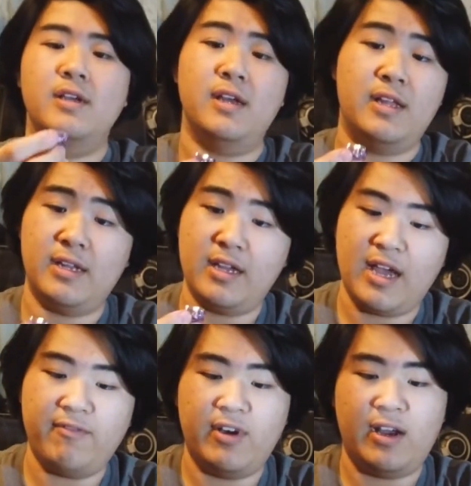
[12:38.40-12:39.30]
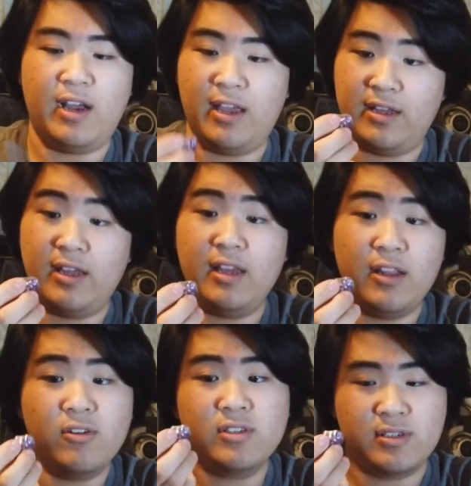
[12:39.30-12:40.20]
And they have it
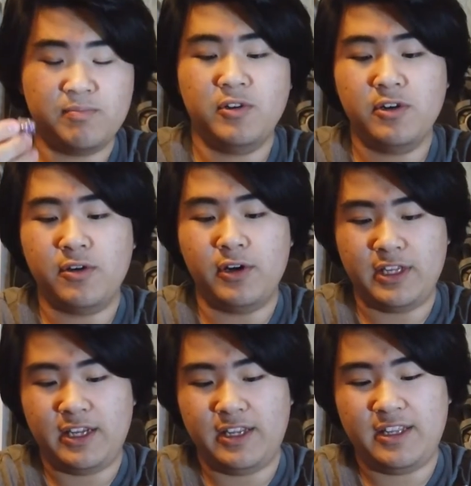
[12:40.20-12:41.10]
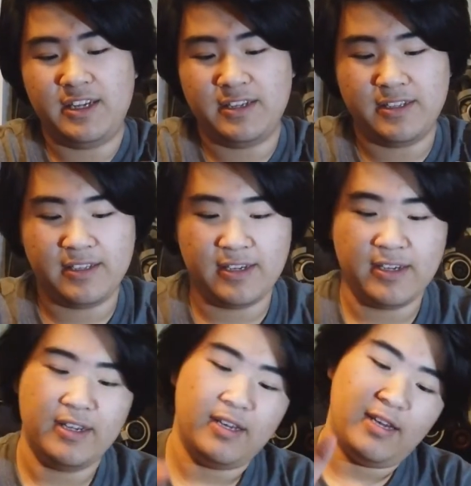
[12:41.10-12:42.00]
looks pretty qualitative.
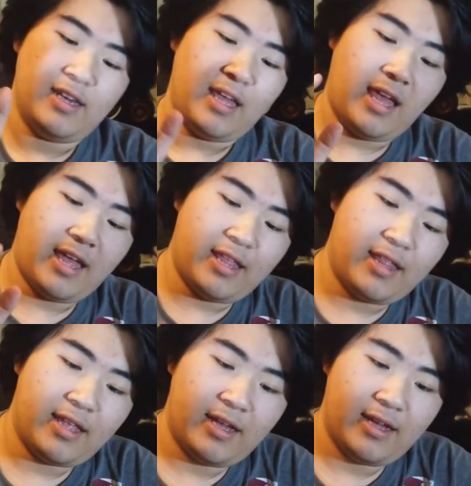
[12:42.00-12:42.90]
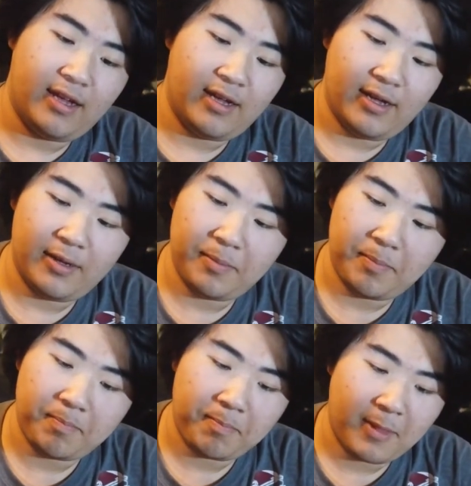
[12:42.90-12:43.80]
And
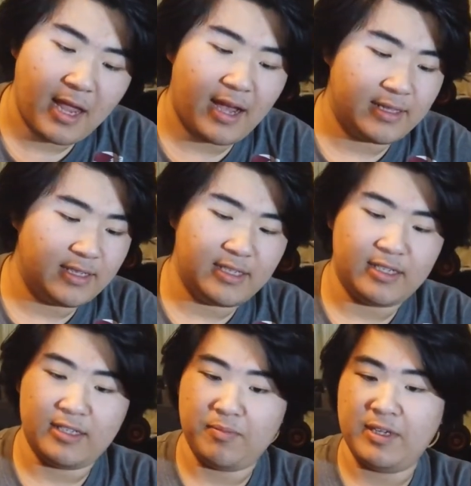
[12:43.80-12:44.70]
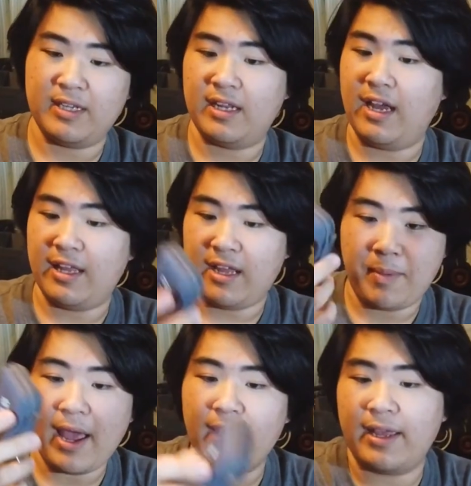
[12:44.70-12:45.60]
yeah, this is basically in a
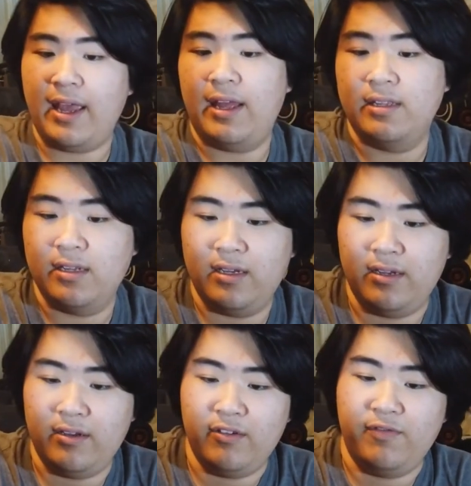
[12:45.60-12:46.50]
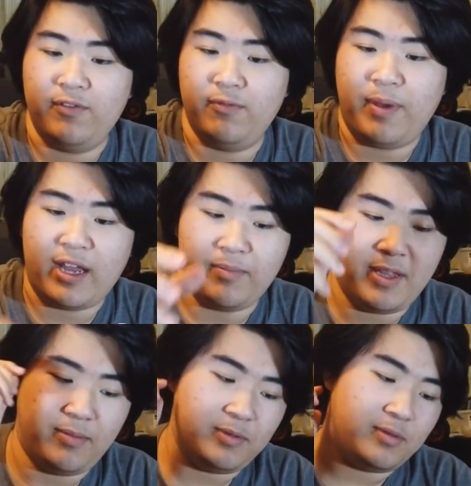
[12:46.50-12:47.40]
bag and a few backup
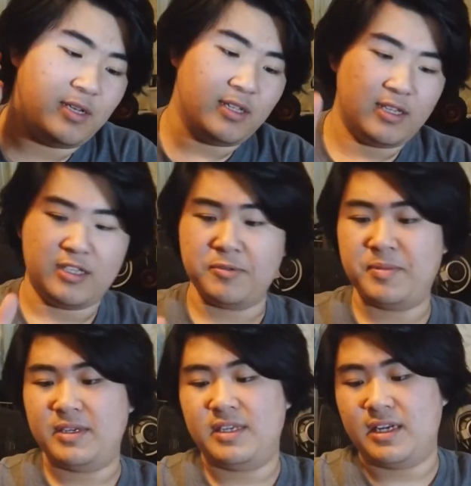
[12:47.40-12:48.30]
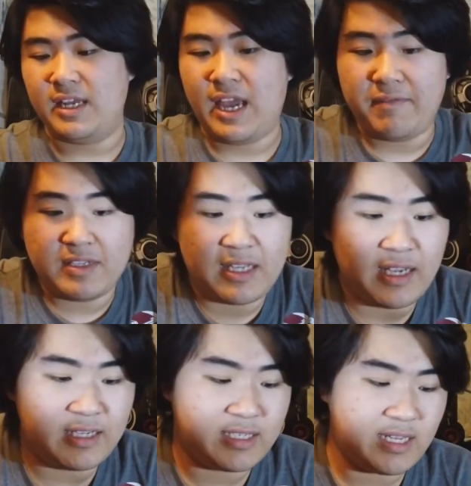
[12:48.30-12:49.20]
tips. This is basically
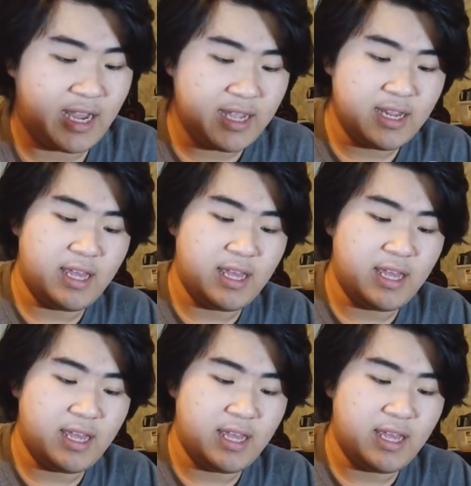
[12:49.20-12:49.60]
everything inside.